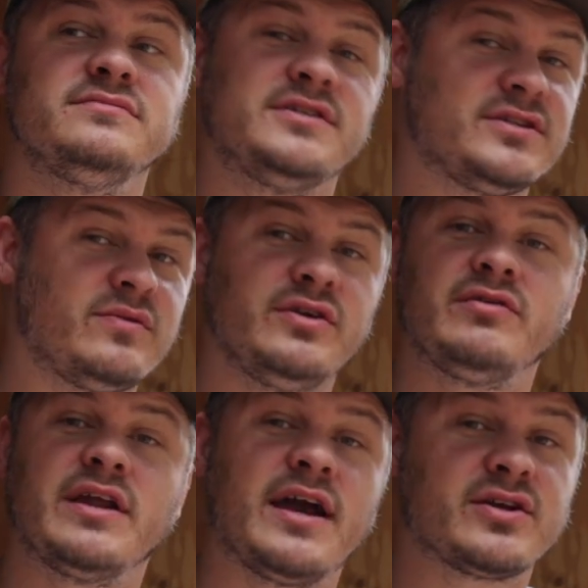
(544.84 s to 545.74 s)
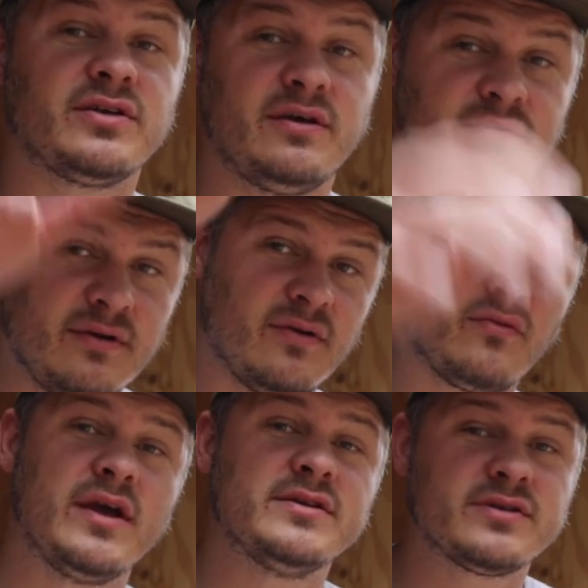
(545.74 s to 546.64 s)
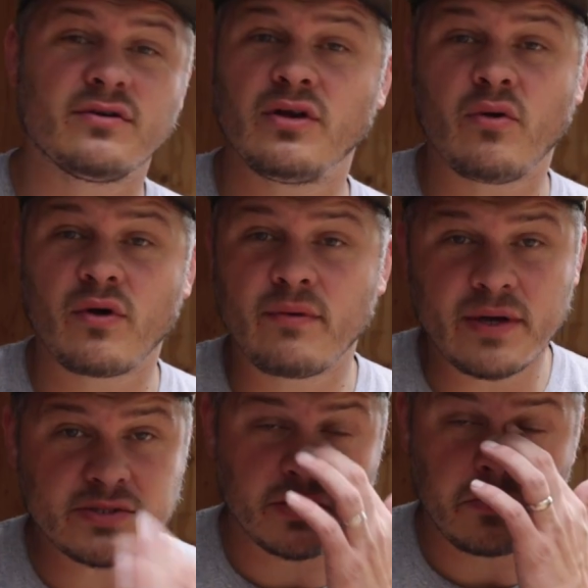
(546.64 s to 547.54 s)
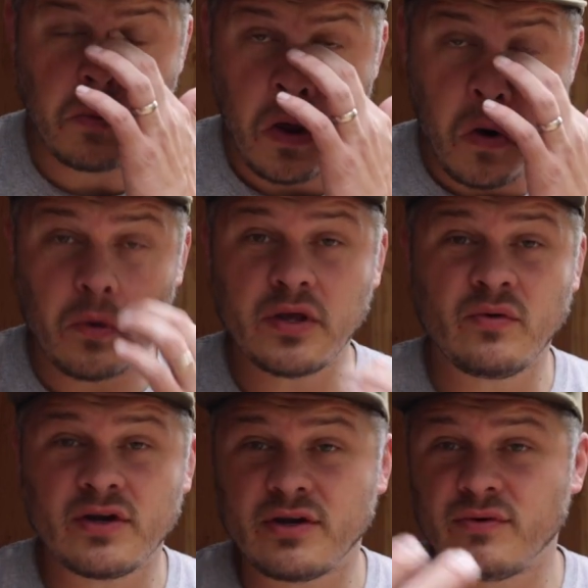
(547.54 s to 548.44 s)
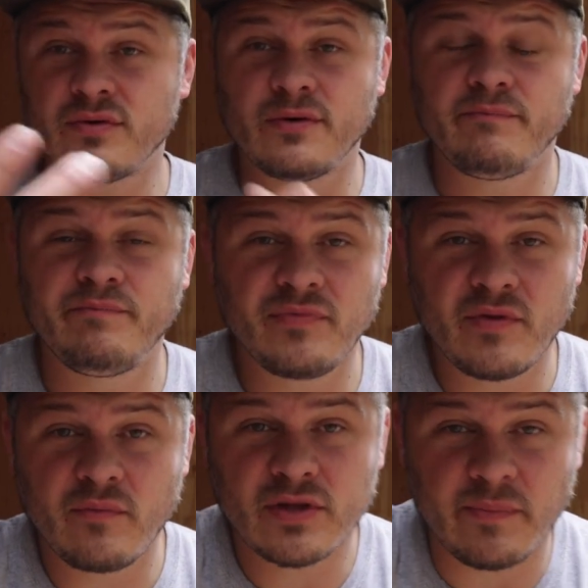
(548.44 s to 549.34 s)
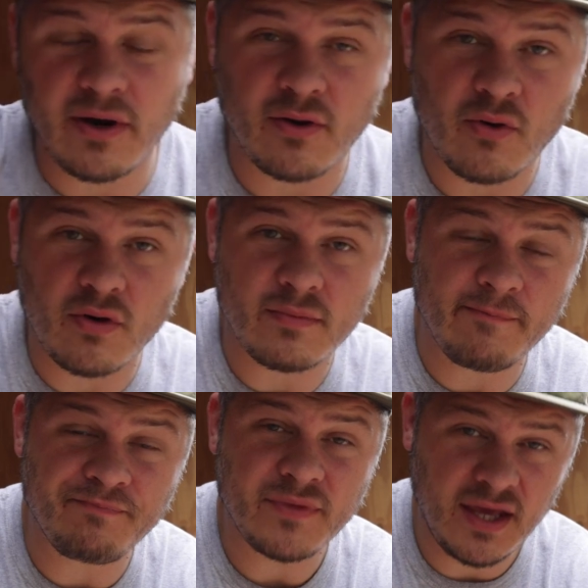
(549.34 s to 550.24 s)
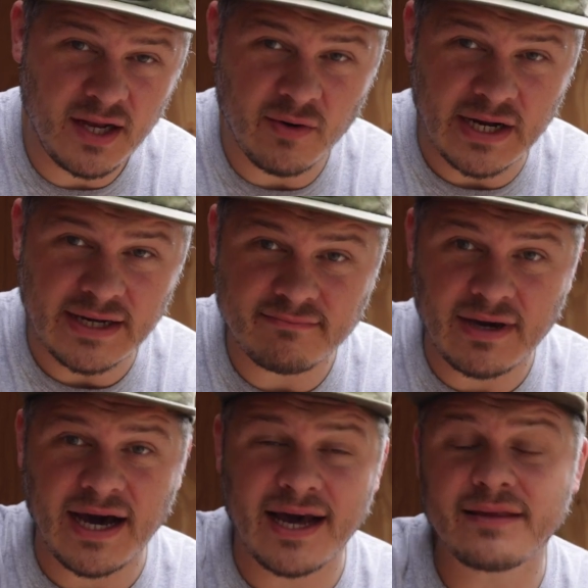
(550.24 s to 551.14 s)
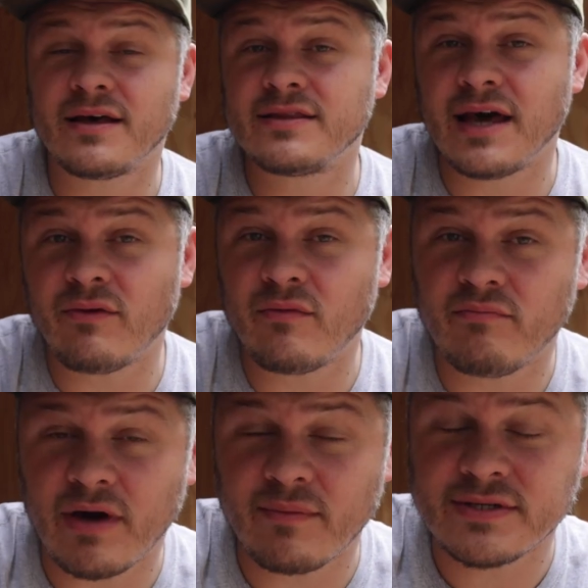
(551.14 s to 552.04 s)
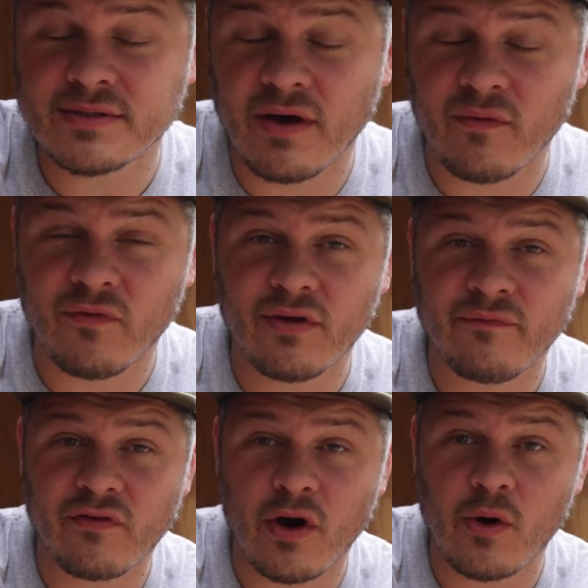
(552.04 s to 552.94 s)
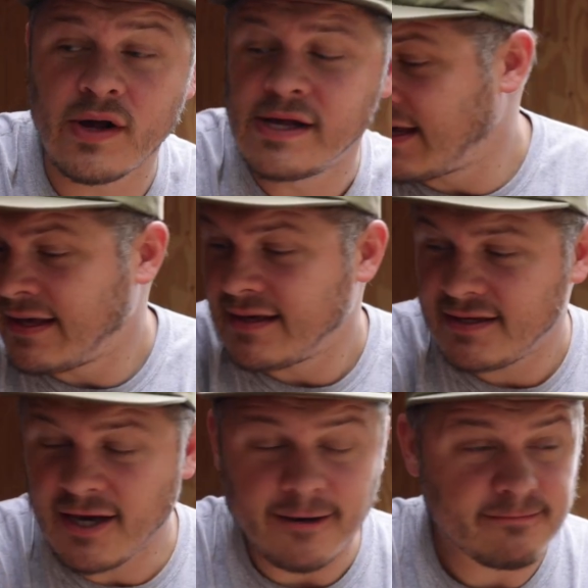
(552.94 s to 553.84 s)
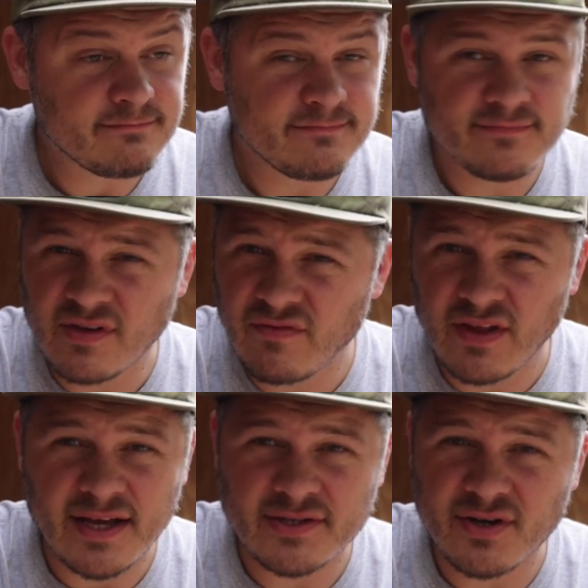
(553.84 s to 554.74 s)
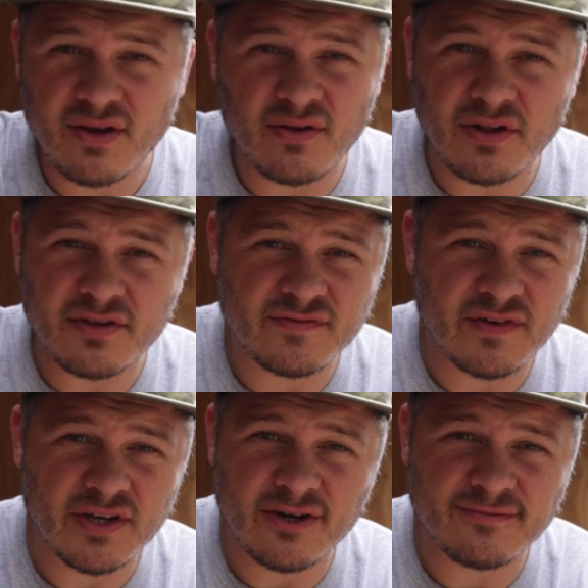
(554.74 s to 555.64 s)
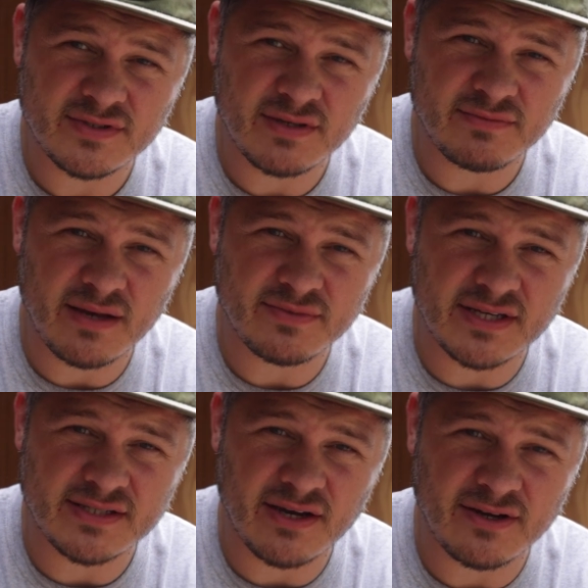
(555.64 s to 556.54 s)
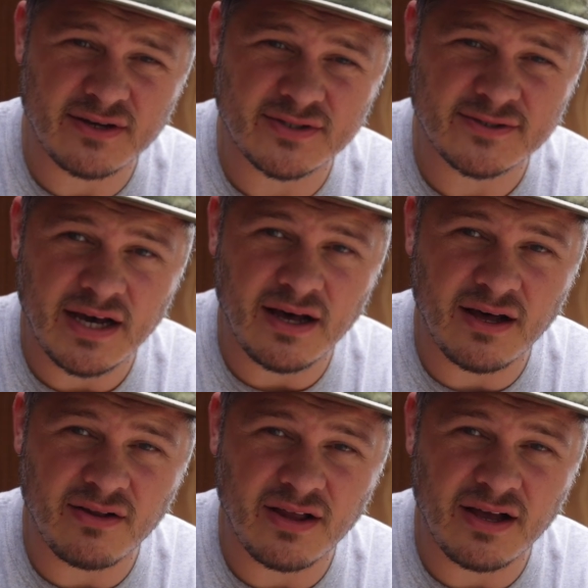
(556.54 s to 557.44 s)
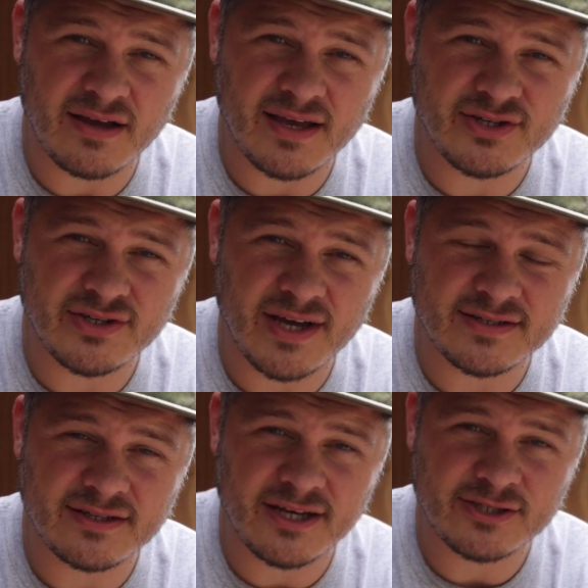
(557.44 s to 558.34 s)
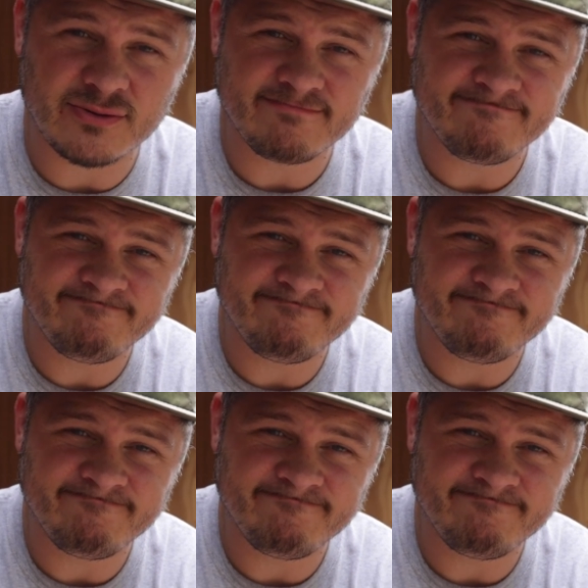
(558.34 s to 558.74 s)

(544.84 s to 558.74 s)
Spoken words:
This one you can actually raise it or lower it based on what you want to do with the paracord. But anyway, I thought that might be some helpful info. Yeah, I feel like I struggled on this video. Sometimes that's how it goes. I'll catch you guys in the next one.